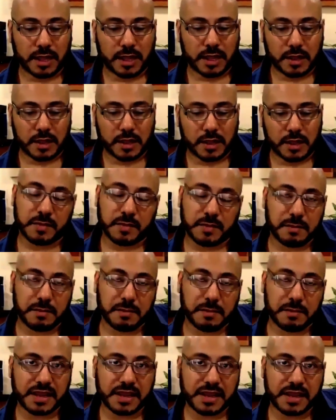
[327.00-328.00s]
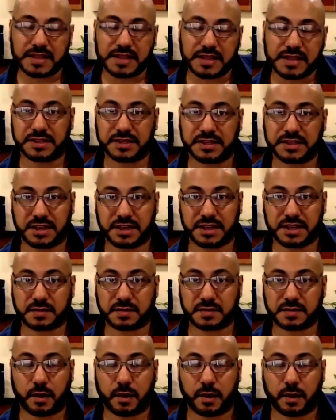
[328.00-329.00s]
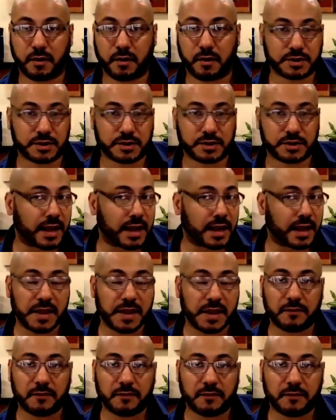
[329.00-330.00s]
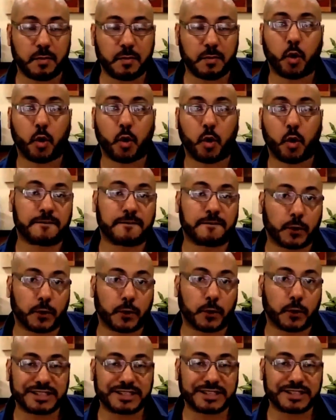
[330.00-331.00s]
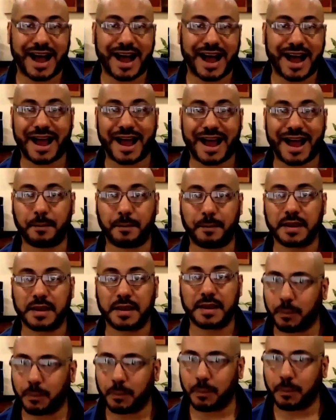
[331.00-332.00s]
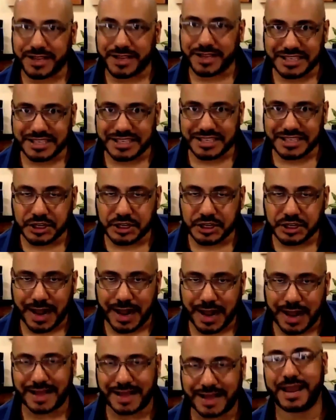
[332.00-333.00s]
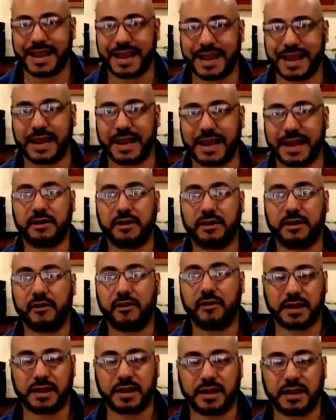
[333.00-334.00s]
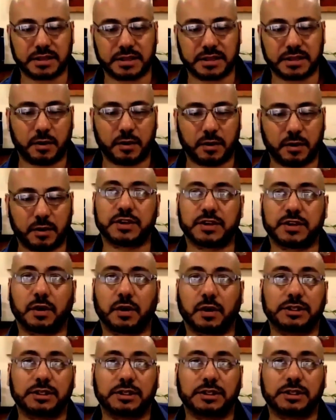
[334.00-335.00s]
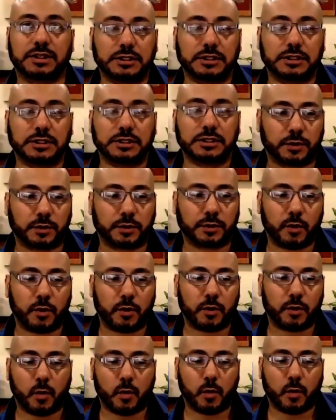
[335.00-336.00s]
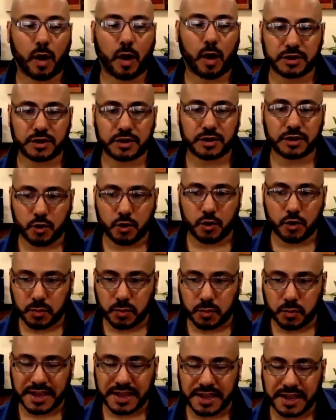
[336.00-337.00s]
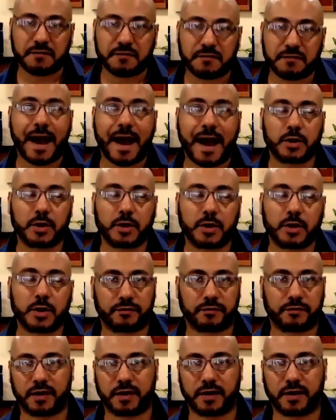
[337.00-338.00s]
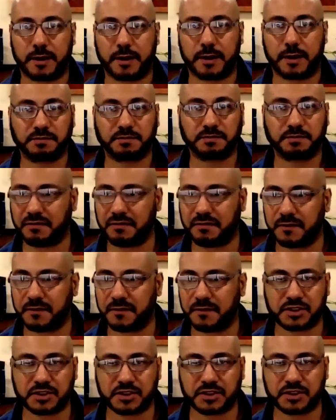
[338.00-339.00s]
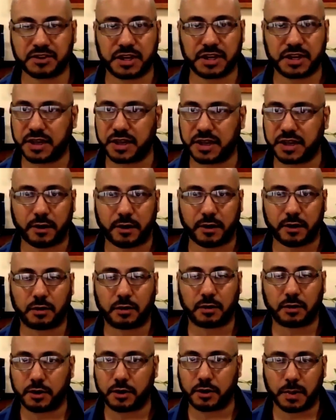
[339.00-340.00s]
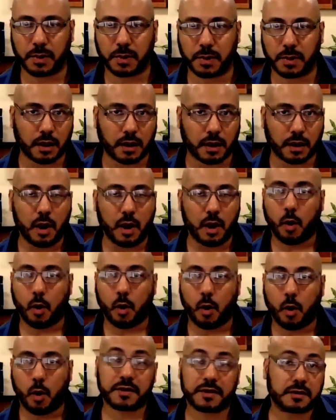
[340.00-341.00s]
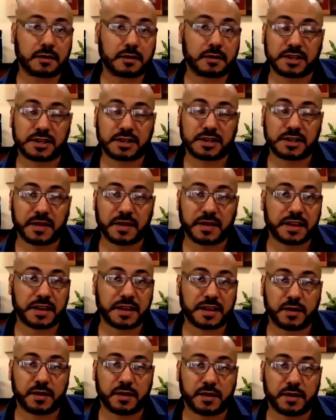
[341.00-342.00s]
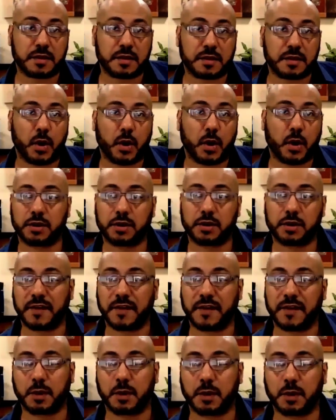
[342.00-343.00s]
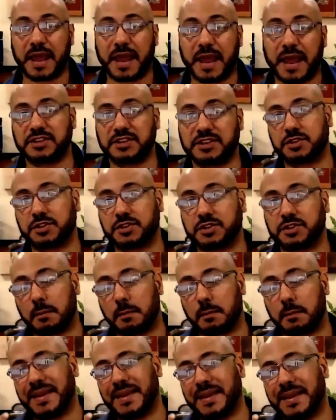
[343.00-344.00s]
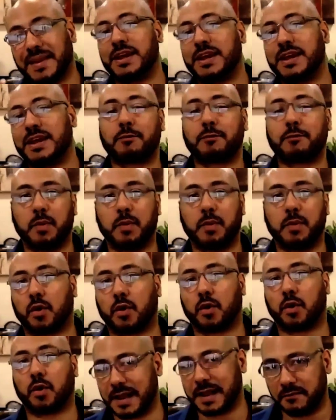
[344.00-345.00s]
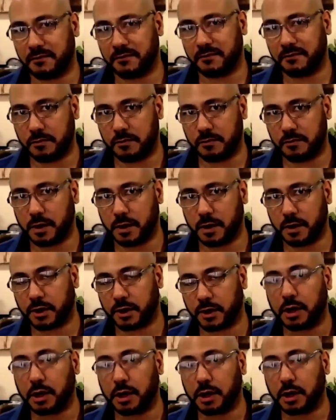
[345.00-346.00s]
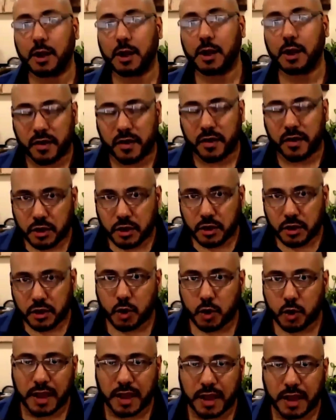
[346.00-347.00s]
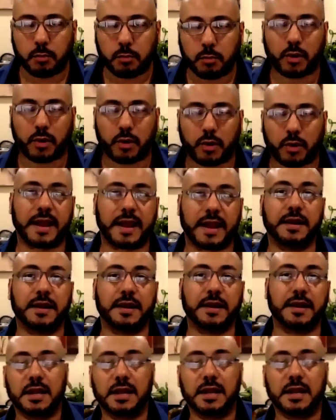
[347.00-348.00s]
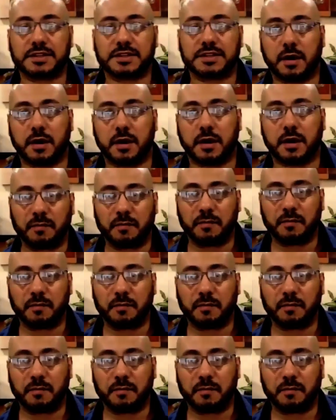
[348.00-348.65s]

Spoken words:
there's going to be many instances where there's not going to be enough rapport the first time someone sees your content. And so as a result, you're going to want to place value in front of them, even if it's just an article on your blog or even something that's within the post of your Facebook page, to start building that rapport and become familiar with you and your brand. So